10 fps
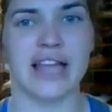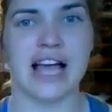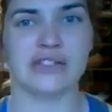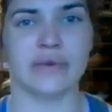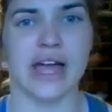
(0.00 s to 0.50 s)

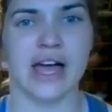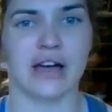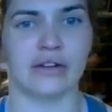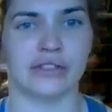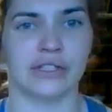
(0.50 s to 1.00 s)
Last
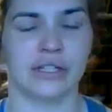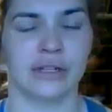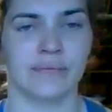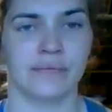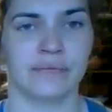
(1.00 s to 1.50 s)
round.
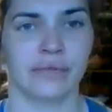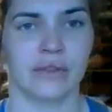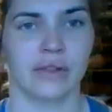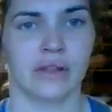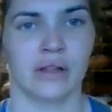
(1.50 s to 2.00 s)

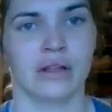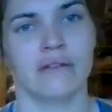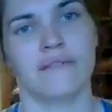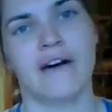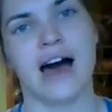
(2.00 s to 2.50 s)

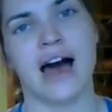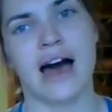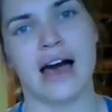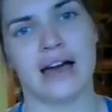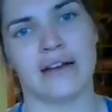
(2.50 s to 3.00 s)

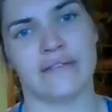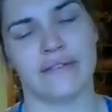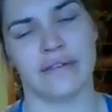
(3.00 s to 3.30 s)
5,